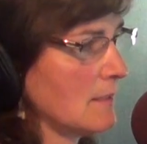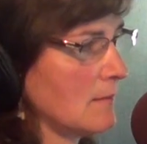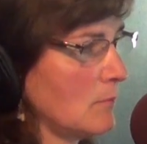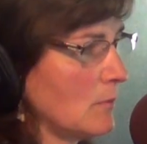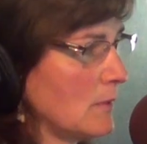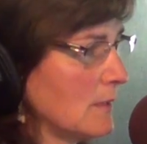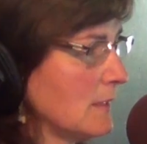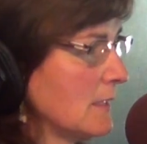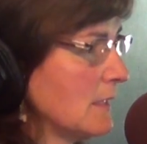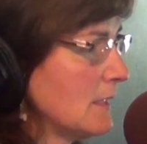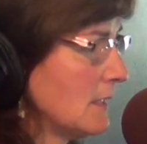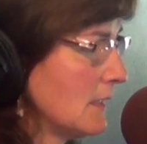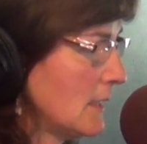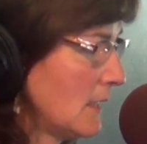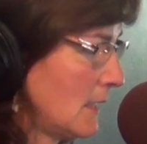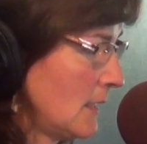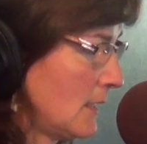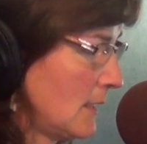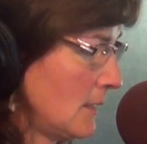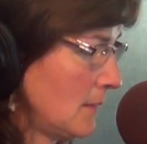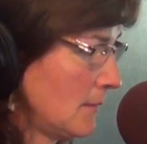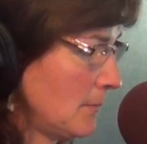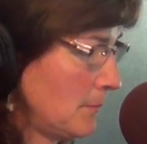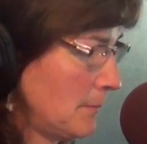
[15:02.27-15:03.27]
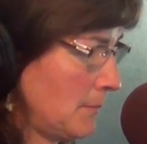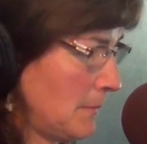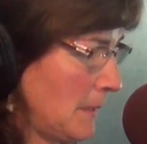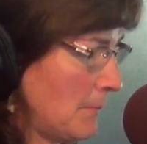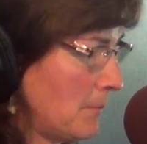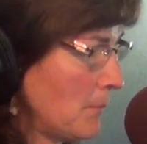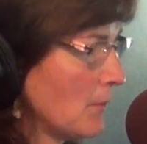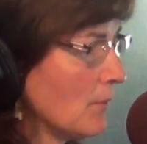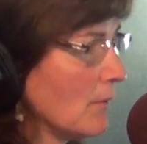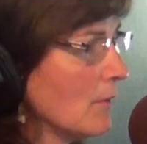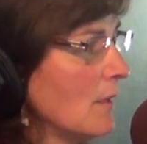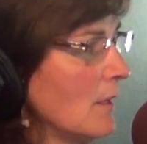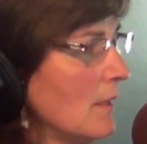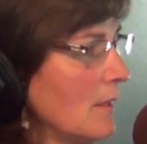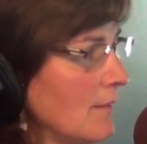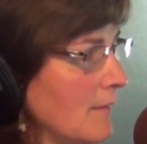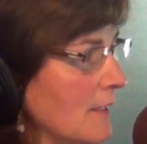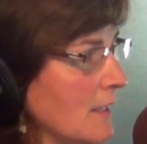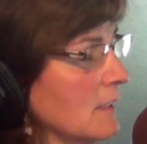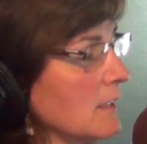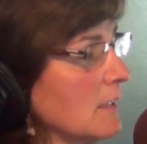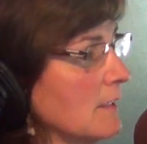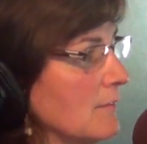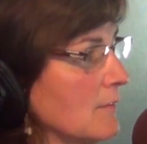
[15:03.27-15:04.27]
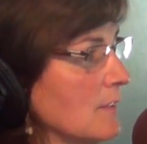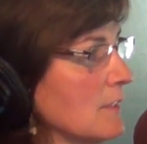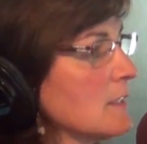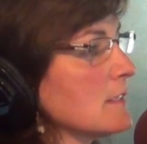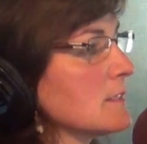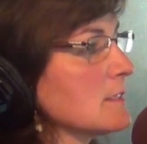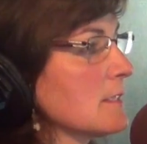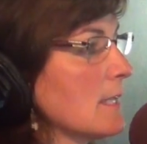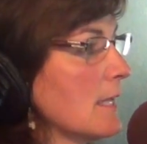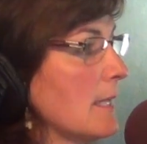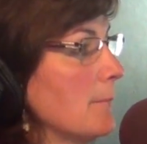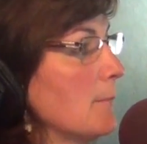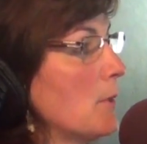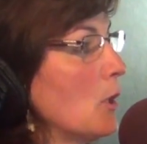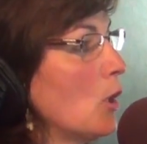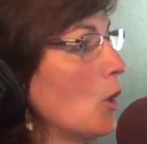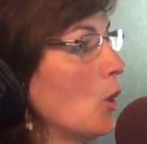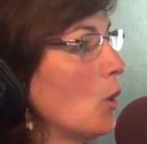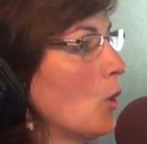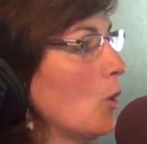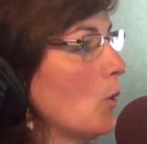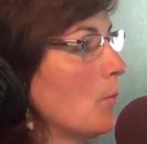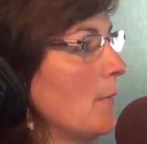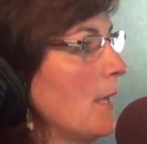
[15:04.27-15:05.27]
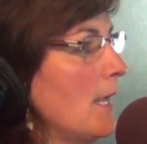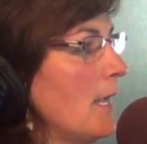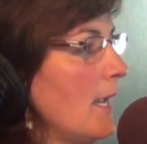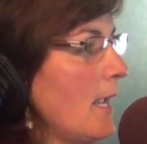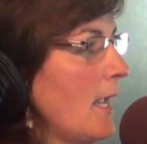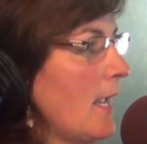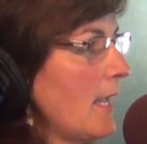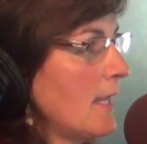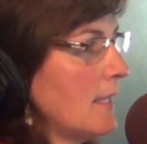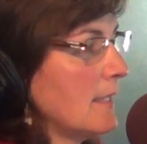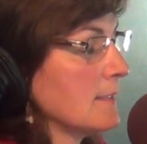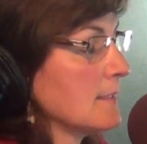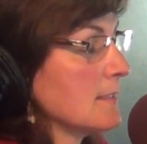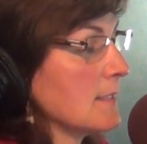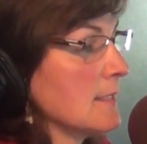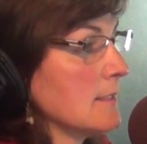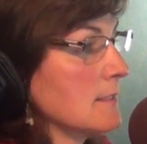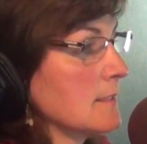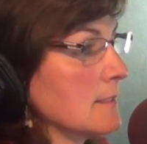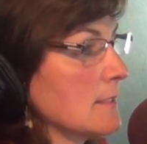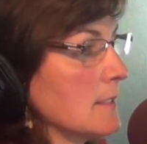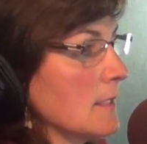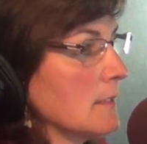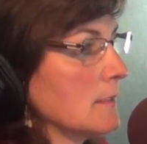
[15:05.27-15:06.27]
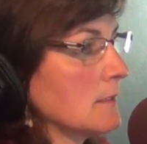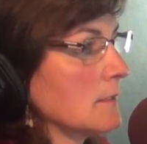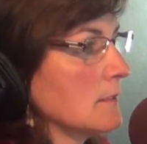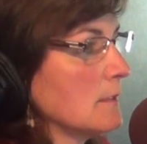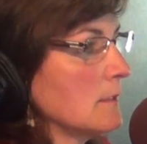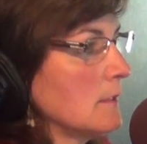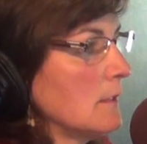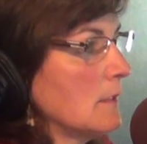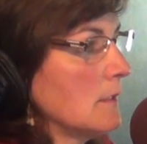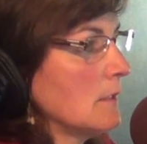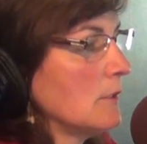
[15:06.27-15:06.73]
We're litigating people that live in the same home, and it's instant.